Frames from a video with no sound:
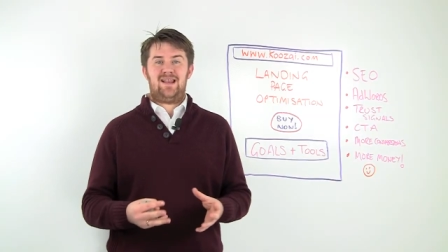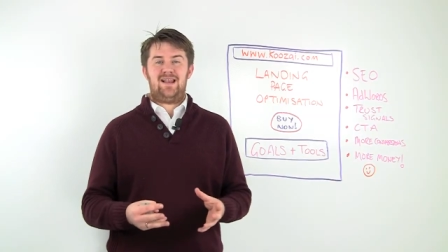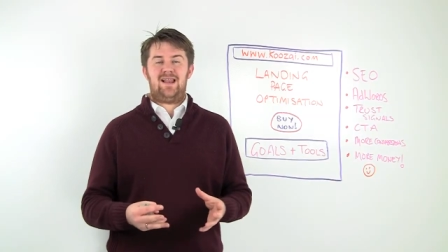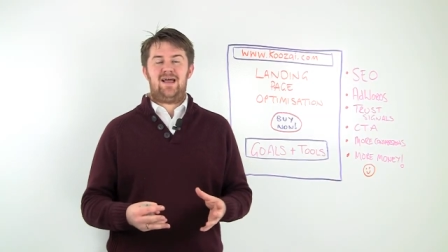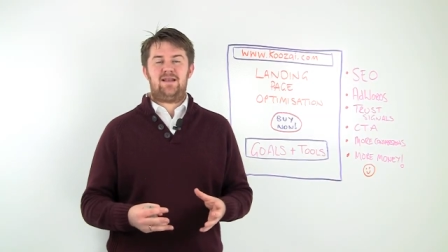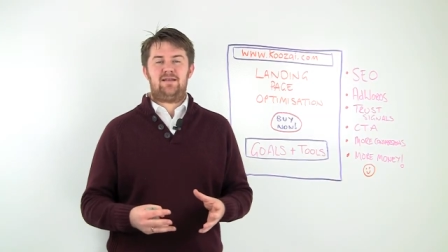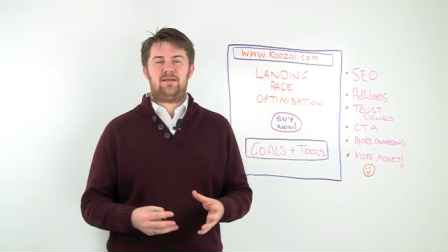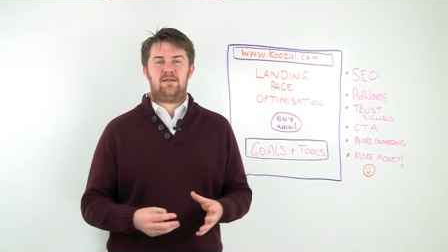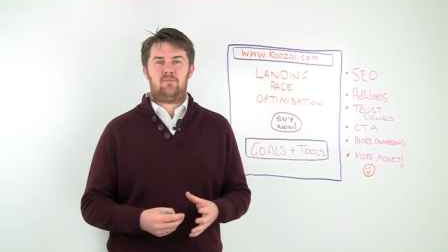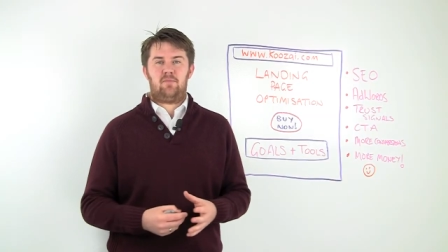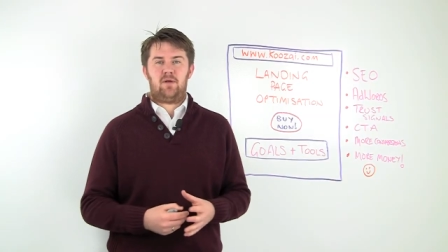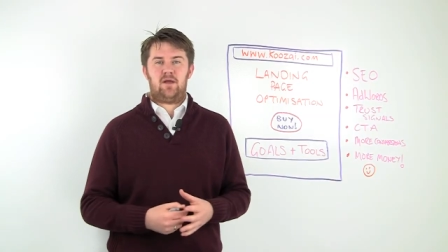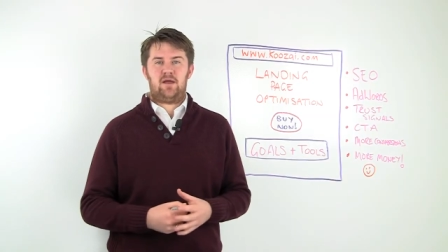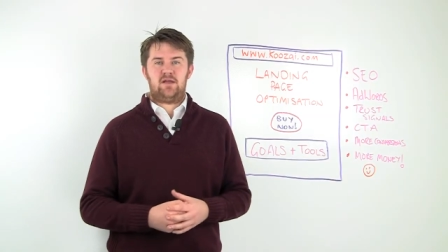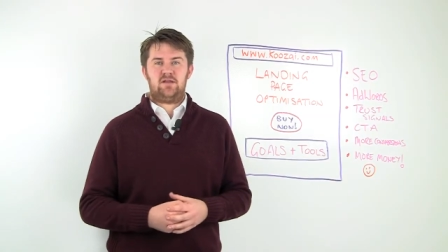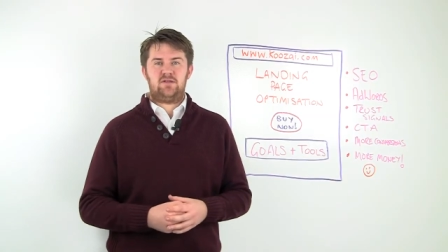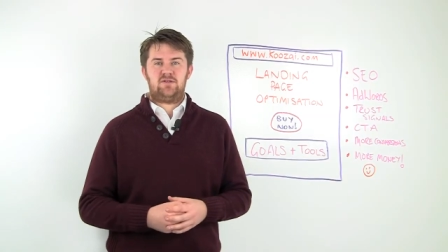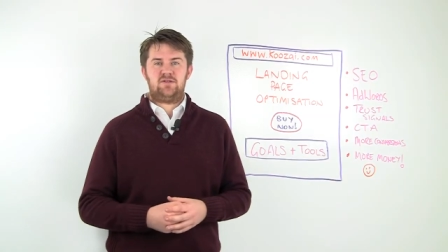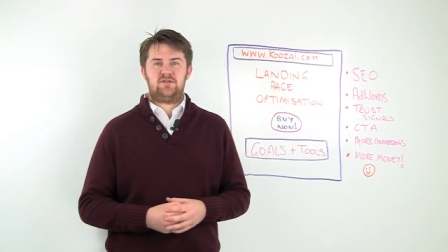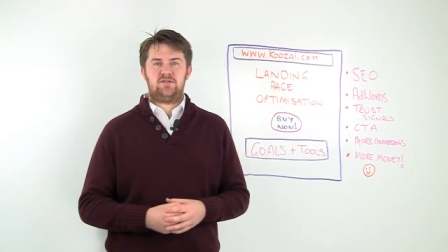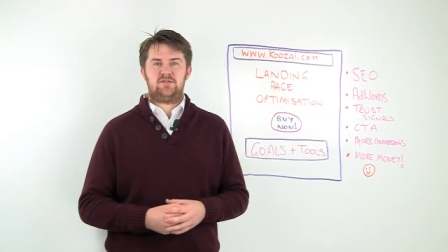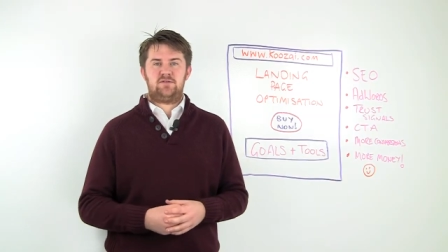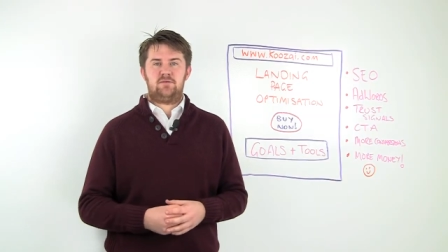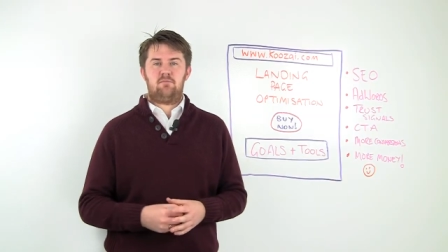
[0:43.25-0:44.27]
landing
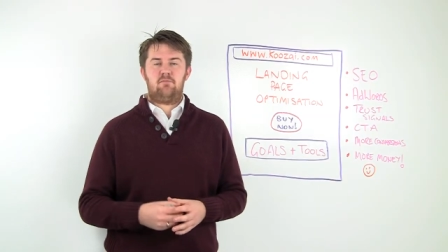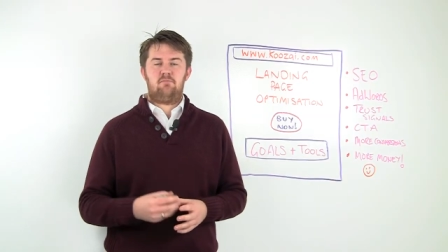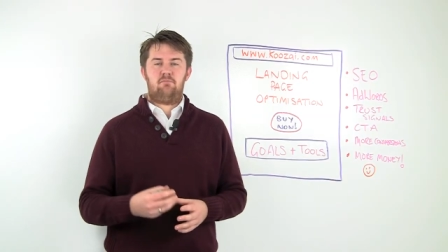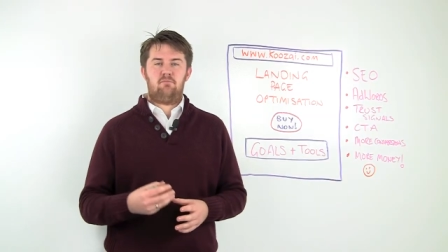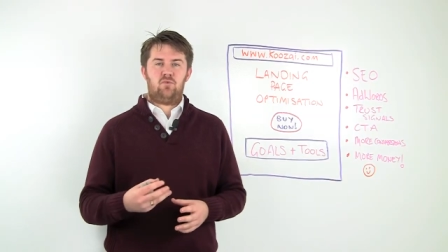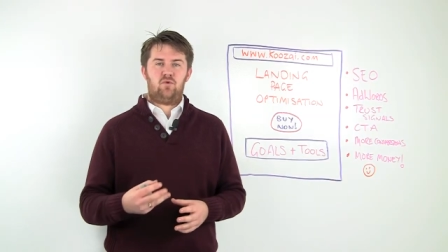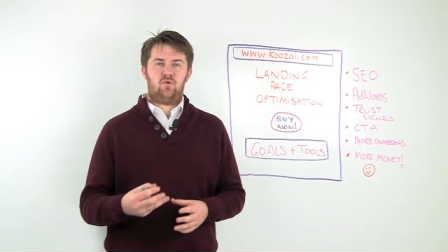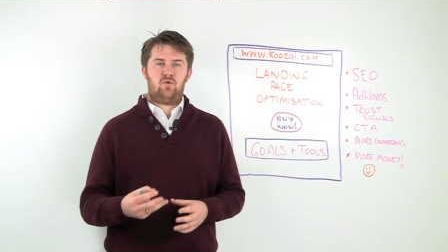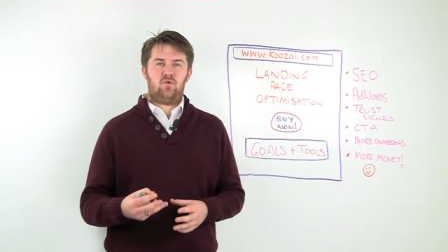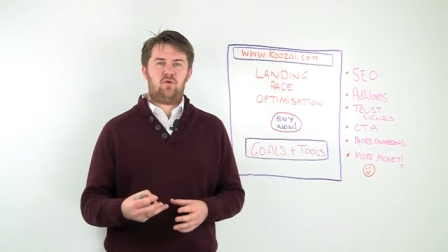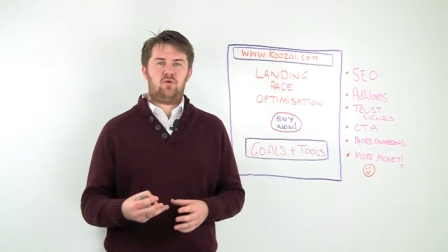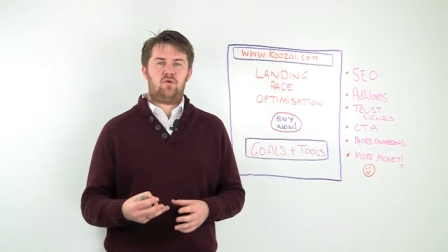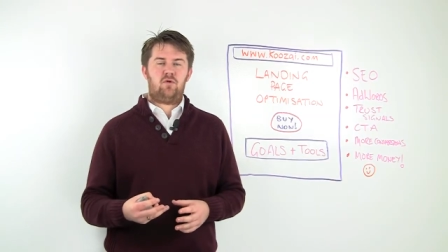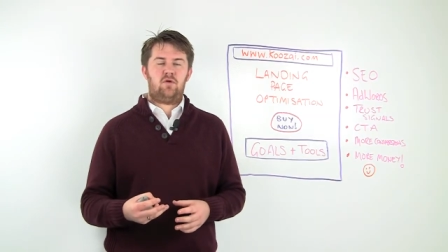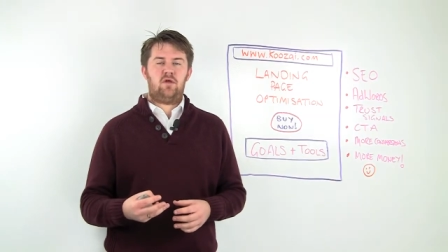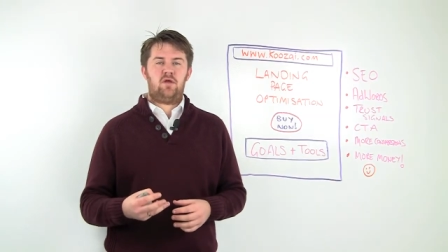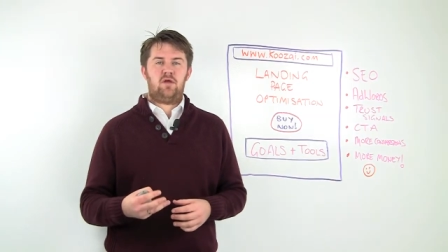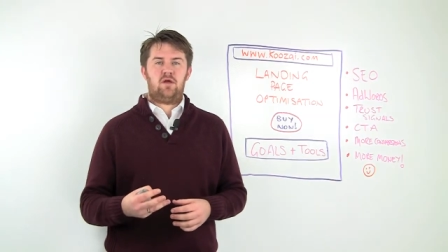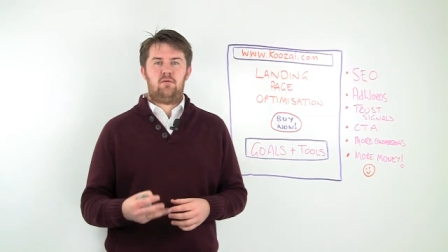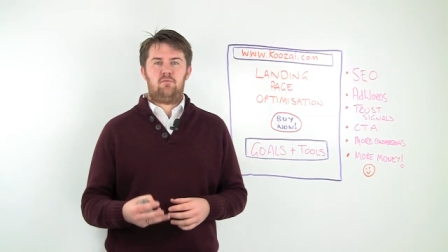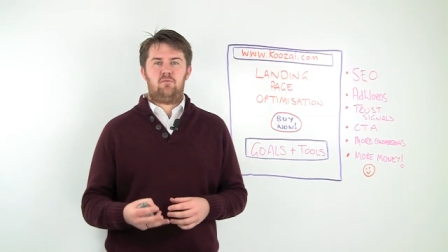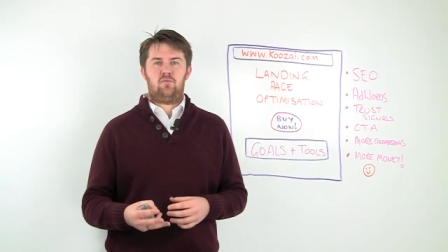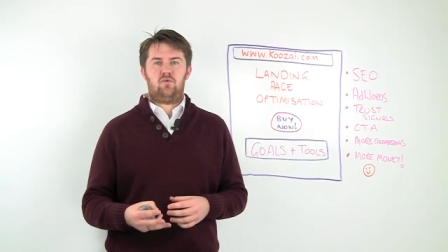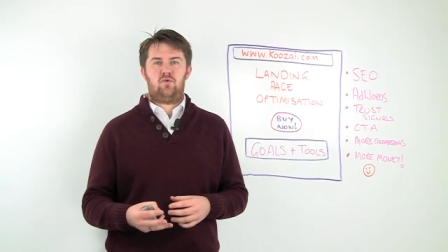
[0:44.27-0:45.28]
pages more
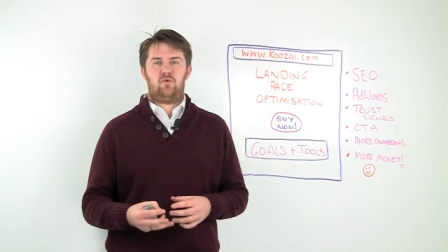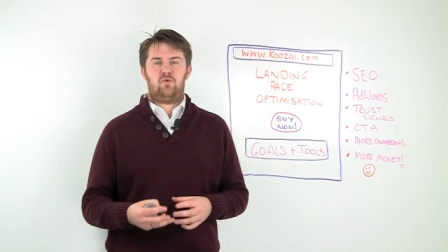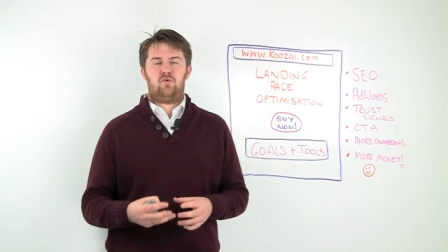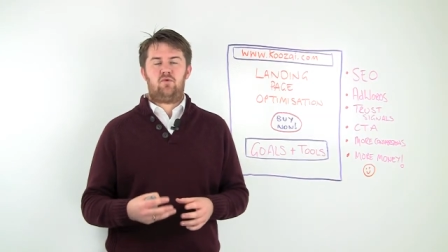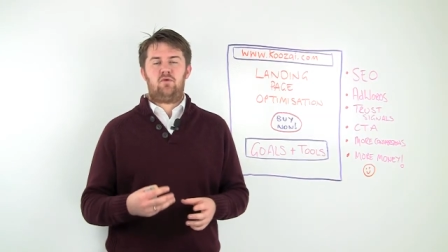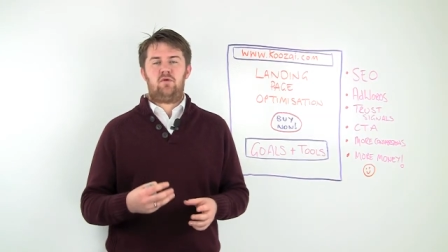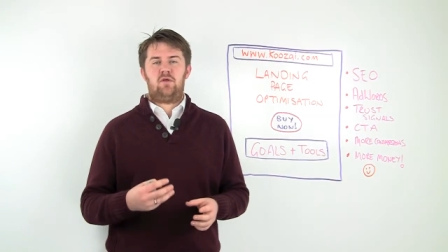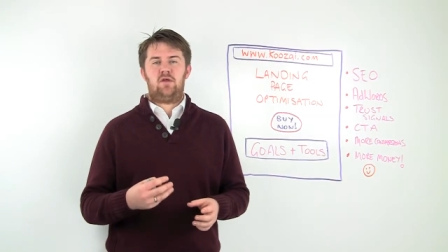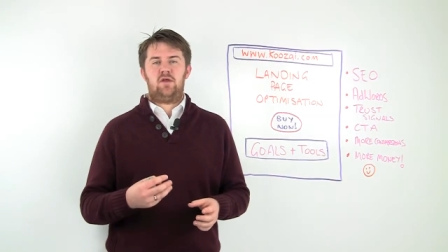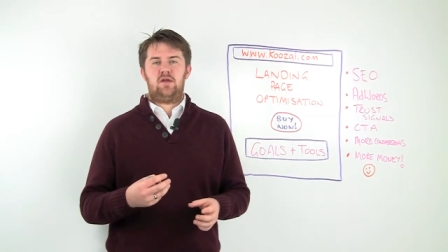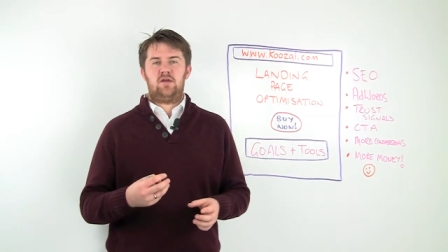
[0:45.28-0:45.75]
and more.